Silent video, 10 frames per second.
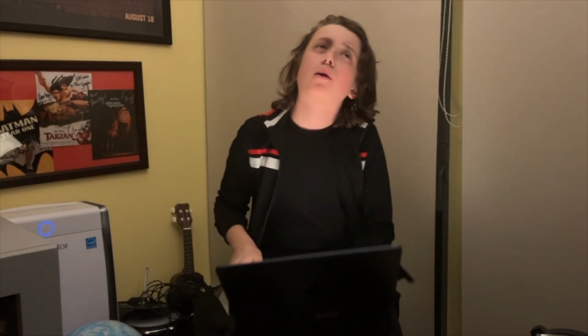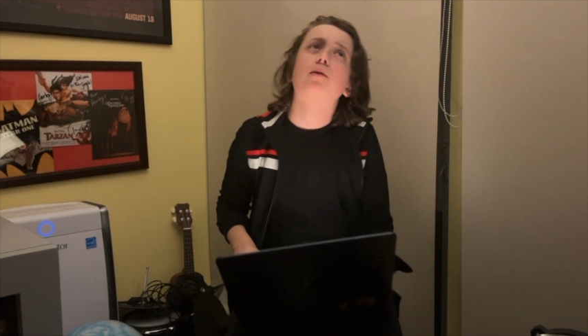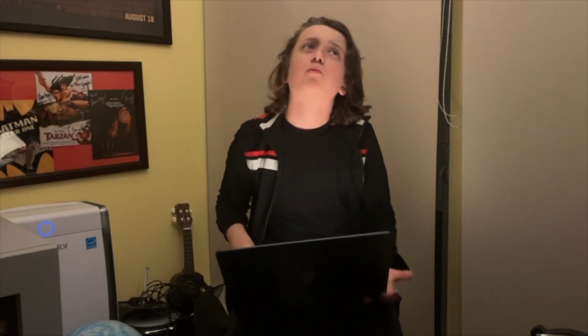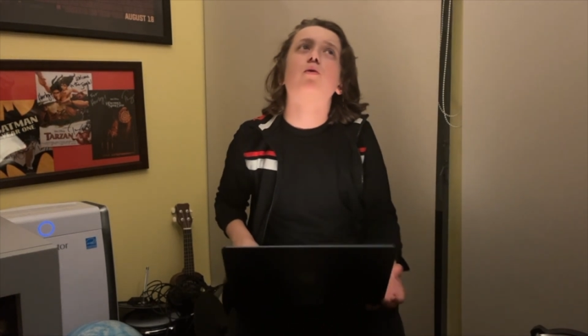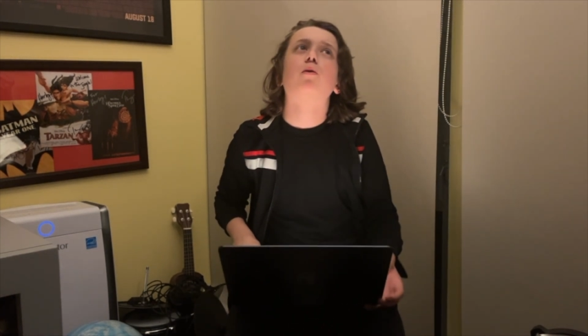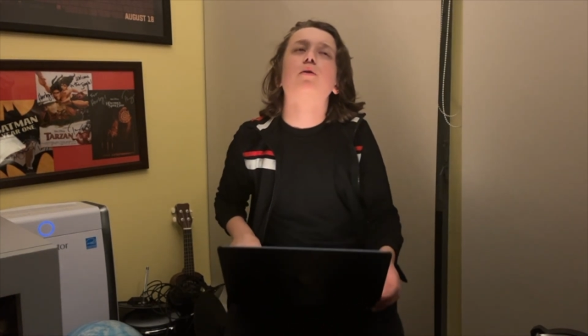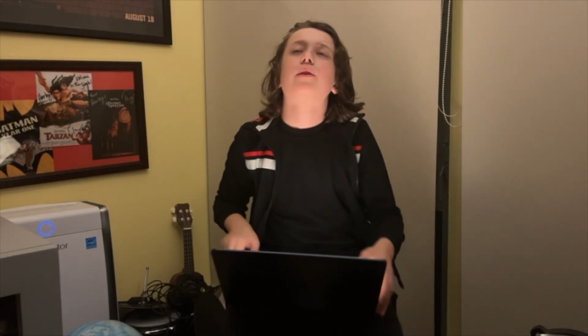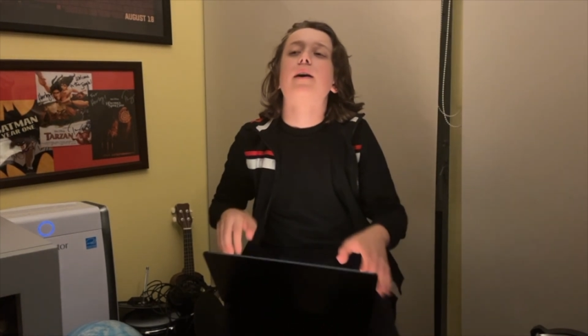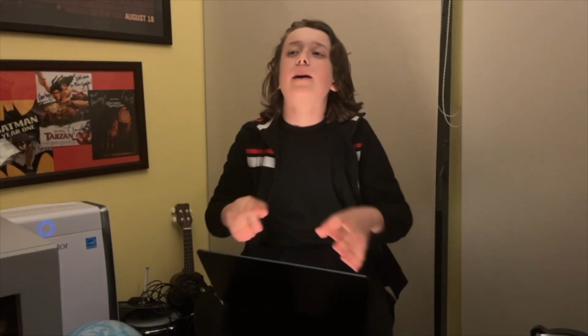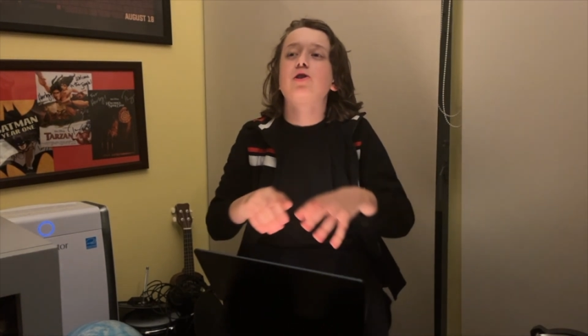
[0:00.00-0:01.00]
it's more world.
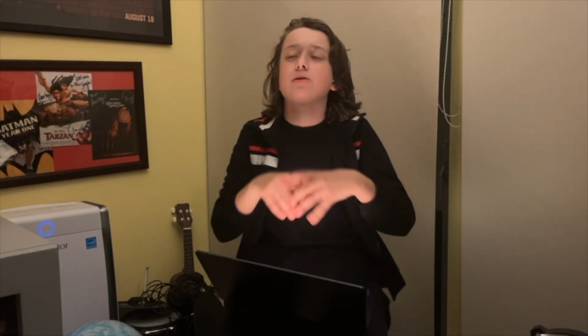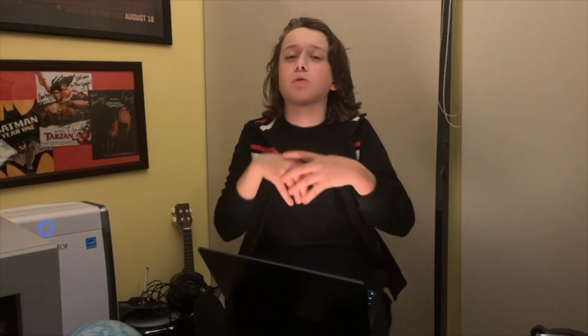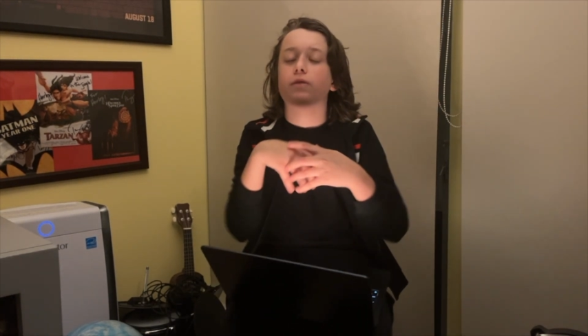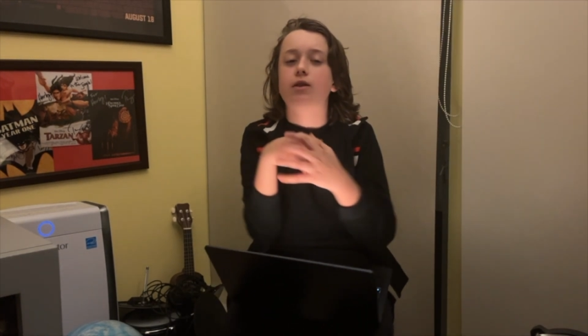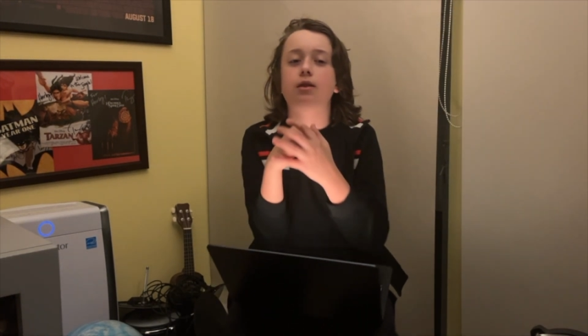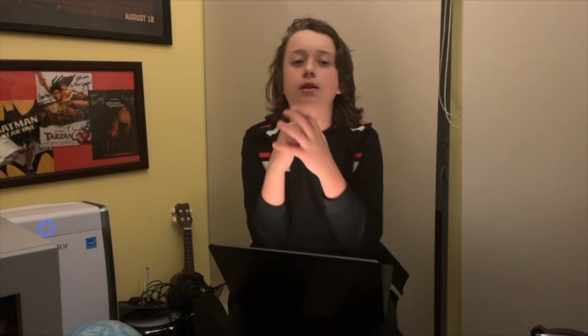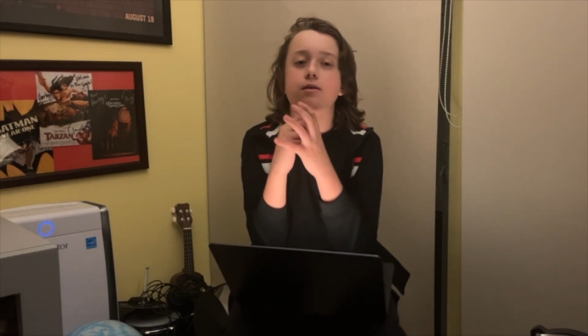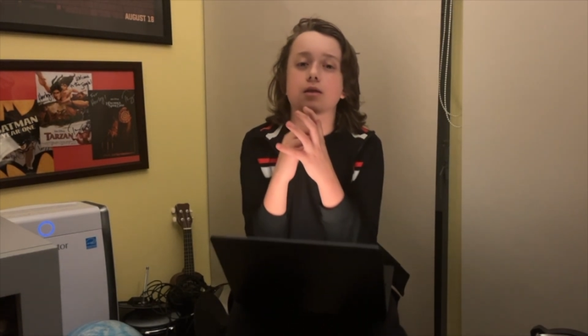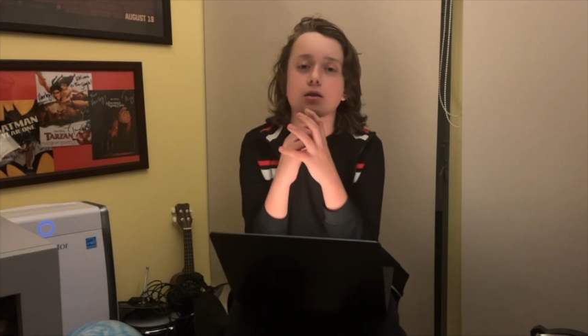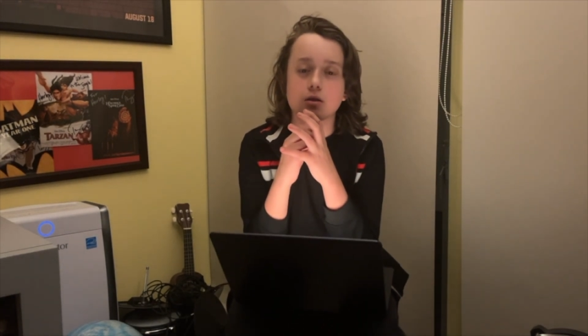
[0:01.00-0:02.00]
Just more
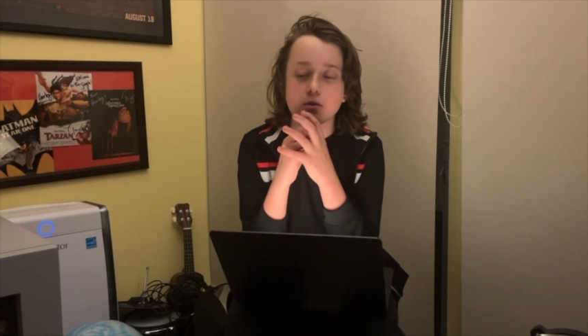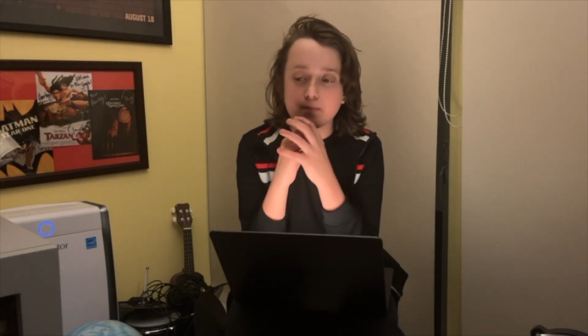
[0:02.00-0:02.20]
this